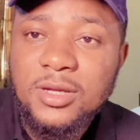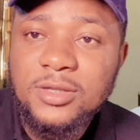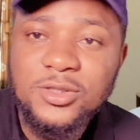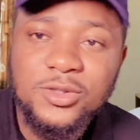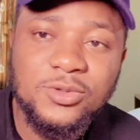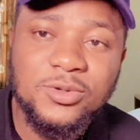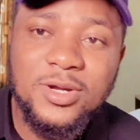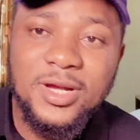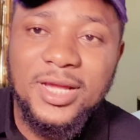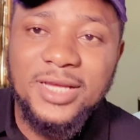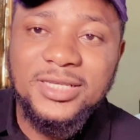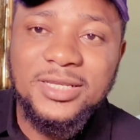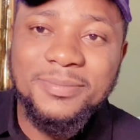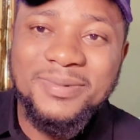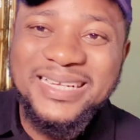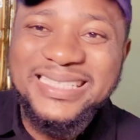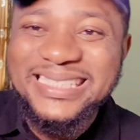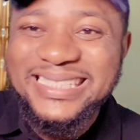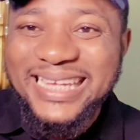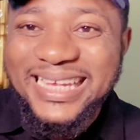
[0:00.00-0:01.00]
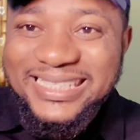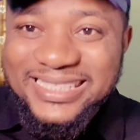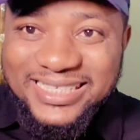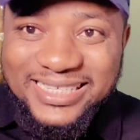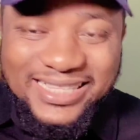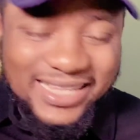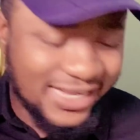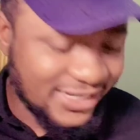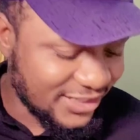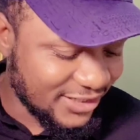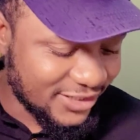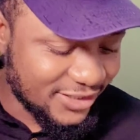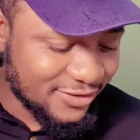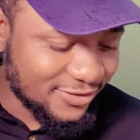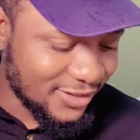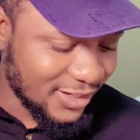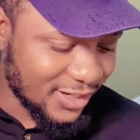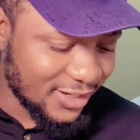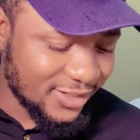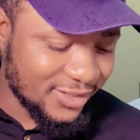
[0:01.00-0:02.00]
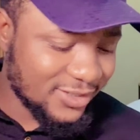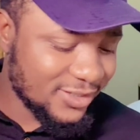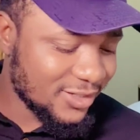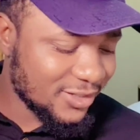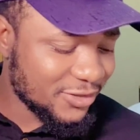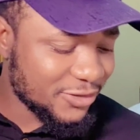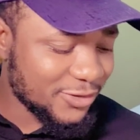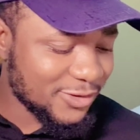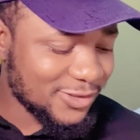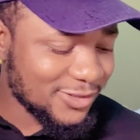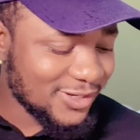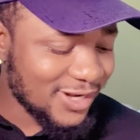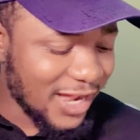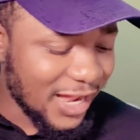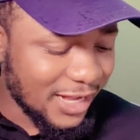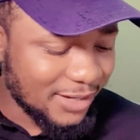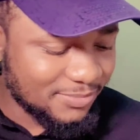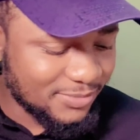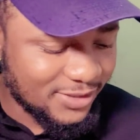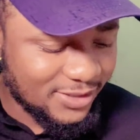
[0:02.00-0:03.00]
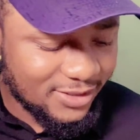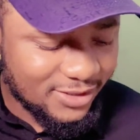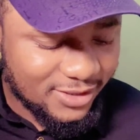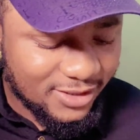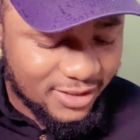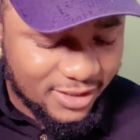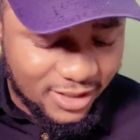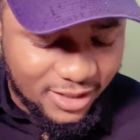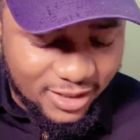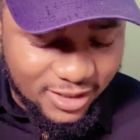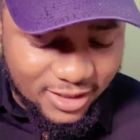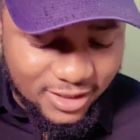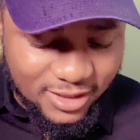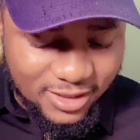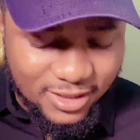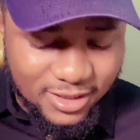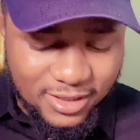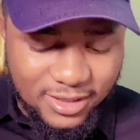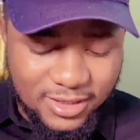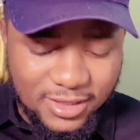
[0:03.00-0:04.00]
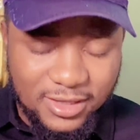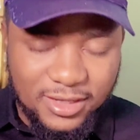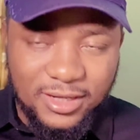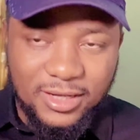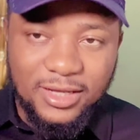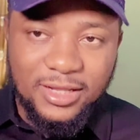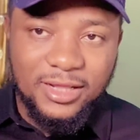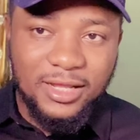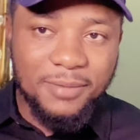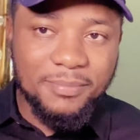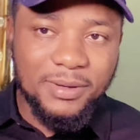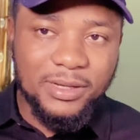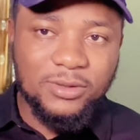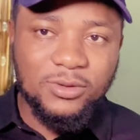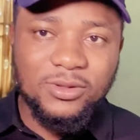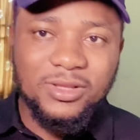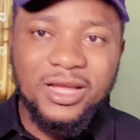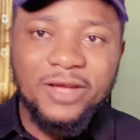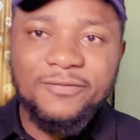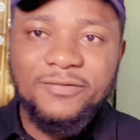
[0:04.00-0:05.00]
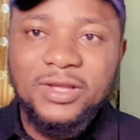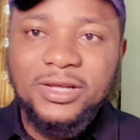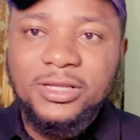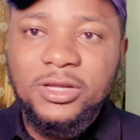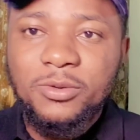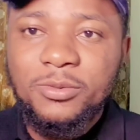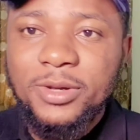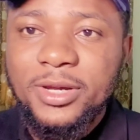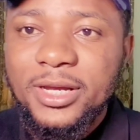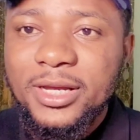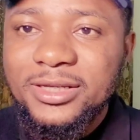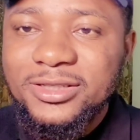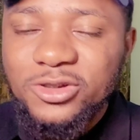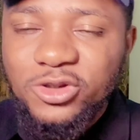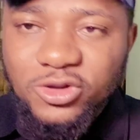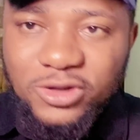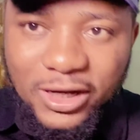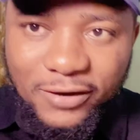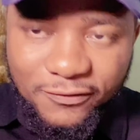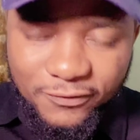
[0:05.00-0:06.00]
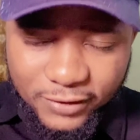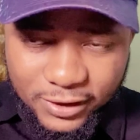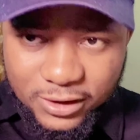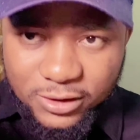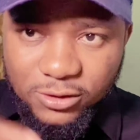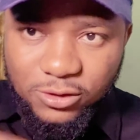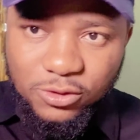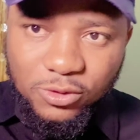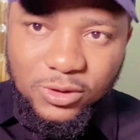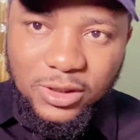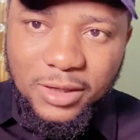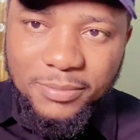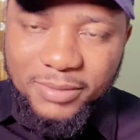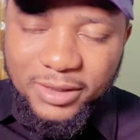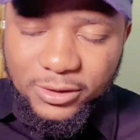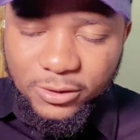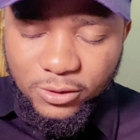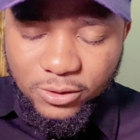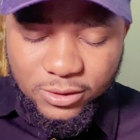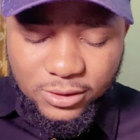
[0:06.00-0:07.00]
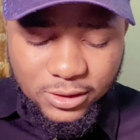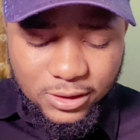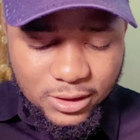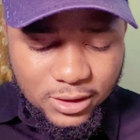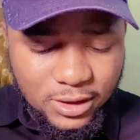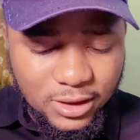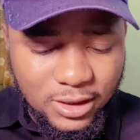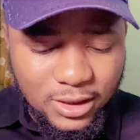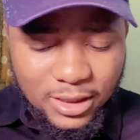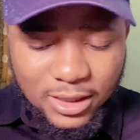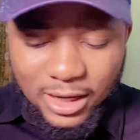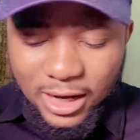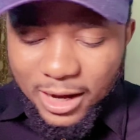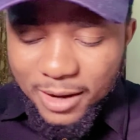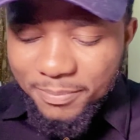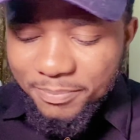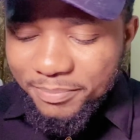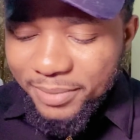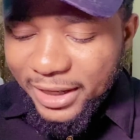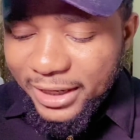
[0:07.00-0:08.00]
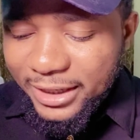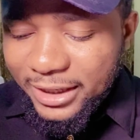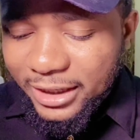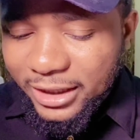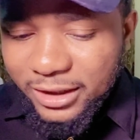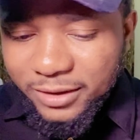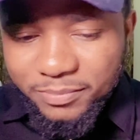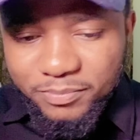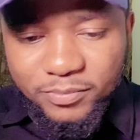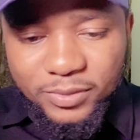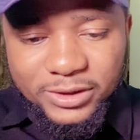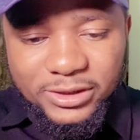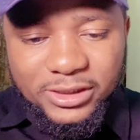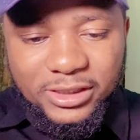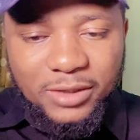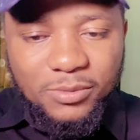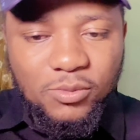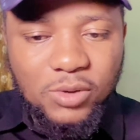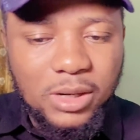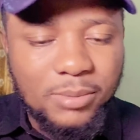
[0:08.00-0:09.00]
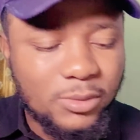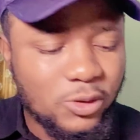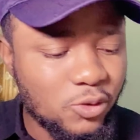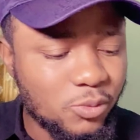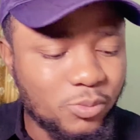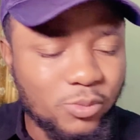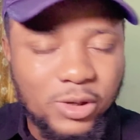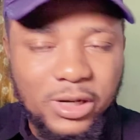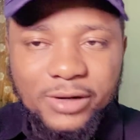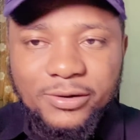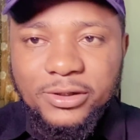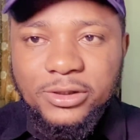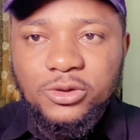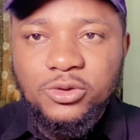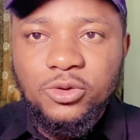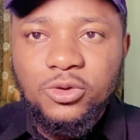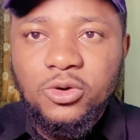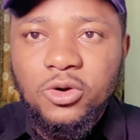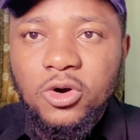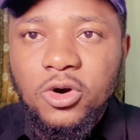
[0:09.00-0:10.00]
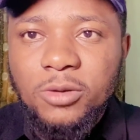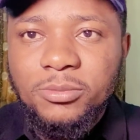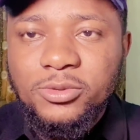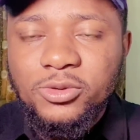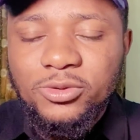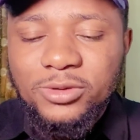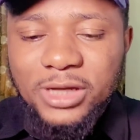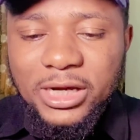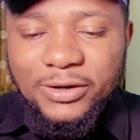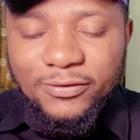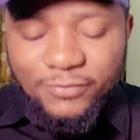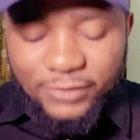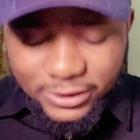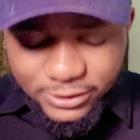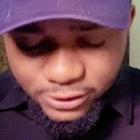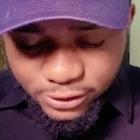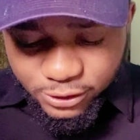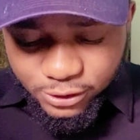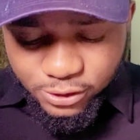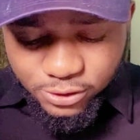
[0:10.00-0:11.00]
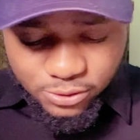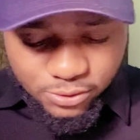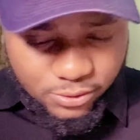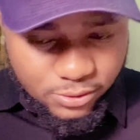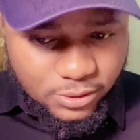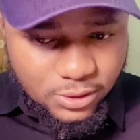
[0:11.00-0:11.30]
So guys, about 30 Nigerians trapped in Lebanon after they were trafficked to Lebanon are begging President Muhammad Buhari to come to their rescue.